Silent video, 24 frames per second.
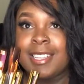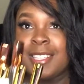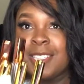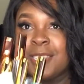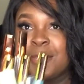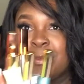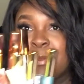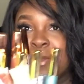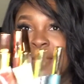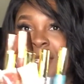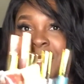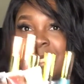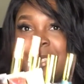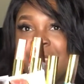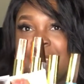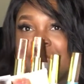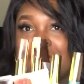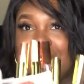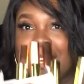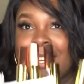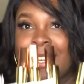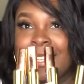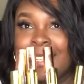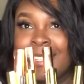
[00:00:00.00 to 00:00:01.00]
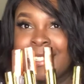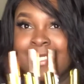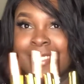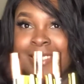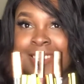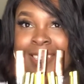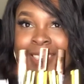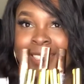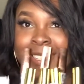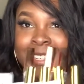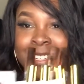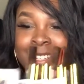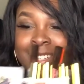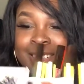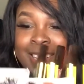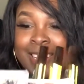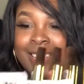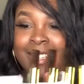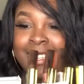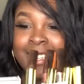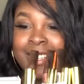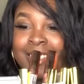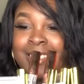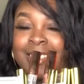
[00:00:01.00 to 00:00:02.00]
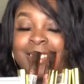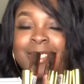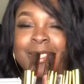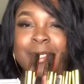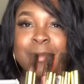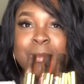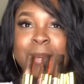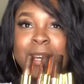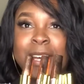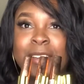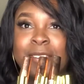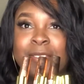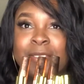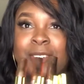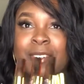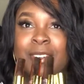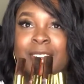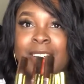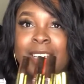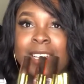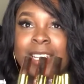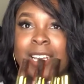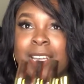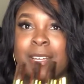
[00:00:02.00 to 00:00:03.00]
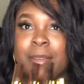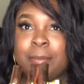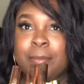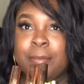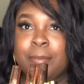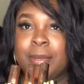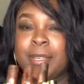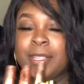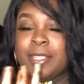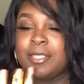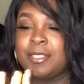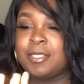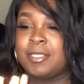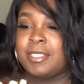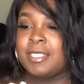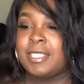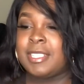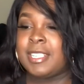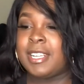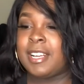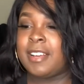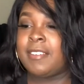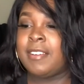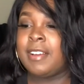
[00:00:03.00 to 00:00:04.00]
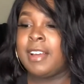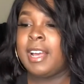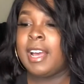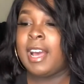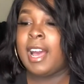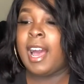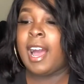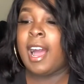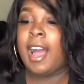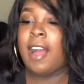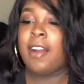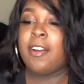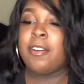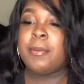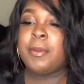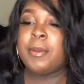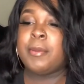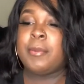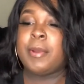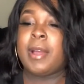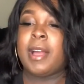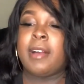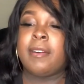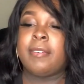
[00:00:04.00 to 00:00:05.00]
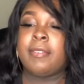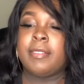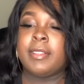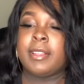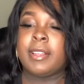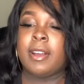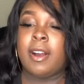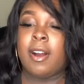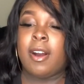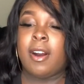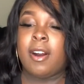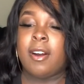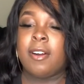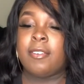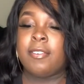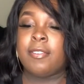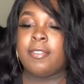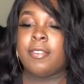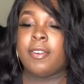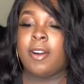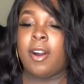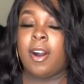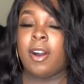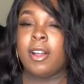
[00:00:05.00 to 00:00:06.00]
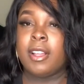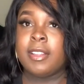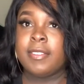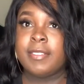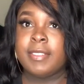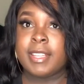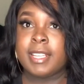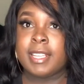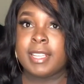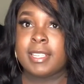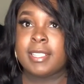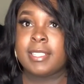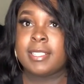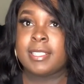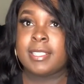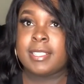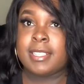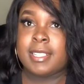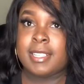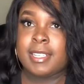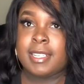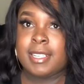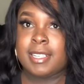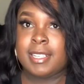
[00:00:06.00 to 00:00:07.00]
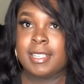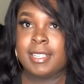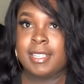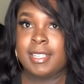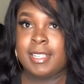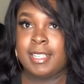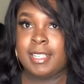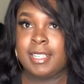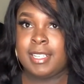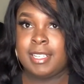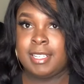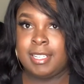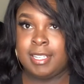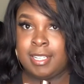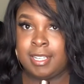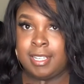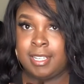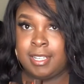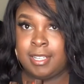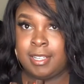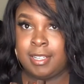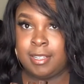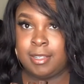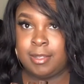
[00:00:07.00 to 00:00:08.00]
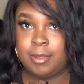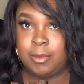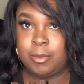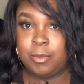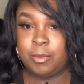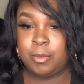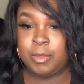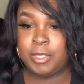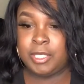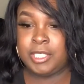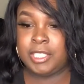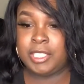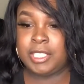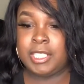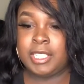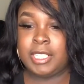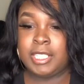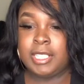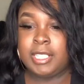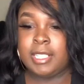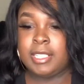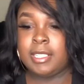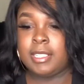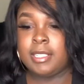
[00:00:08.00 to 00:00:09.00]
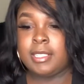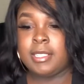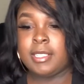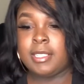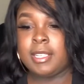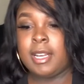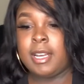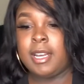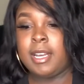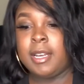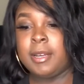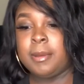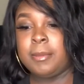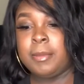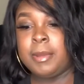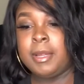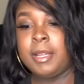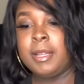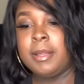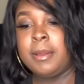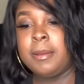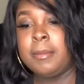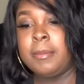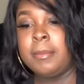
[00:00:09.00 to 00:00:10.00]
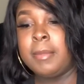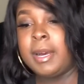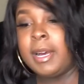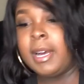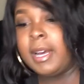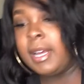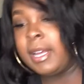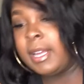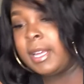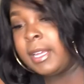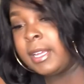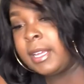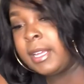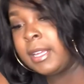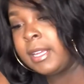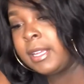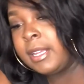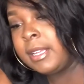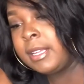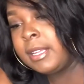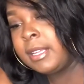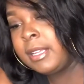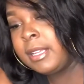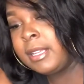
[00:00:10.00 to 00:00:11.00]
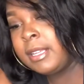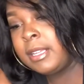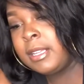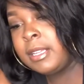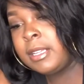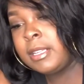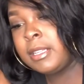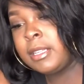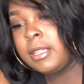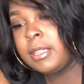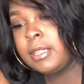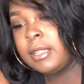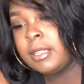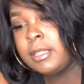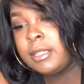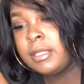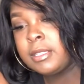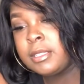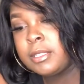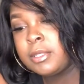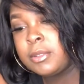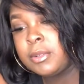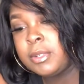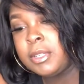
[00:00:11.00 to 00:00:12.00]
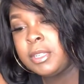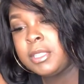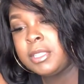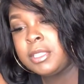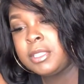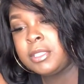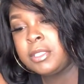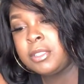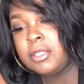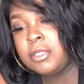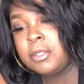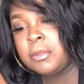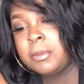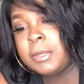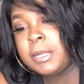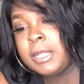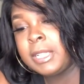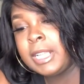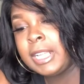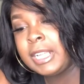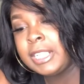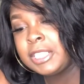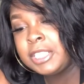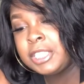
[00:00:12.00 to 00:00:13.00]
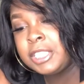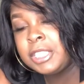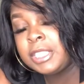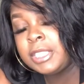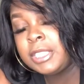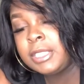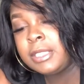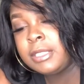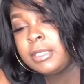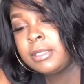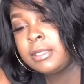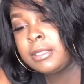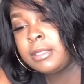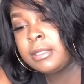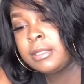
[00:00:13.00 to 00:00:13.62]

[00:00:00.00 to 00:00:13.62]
pretty little case, because this is mine for like pictures and stuff. I will be raffling off all of this, which is my squeeze tube collection,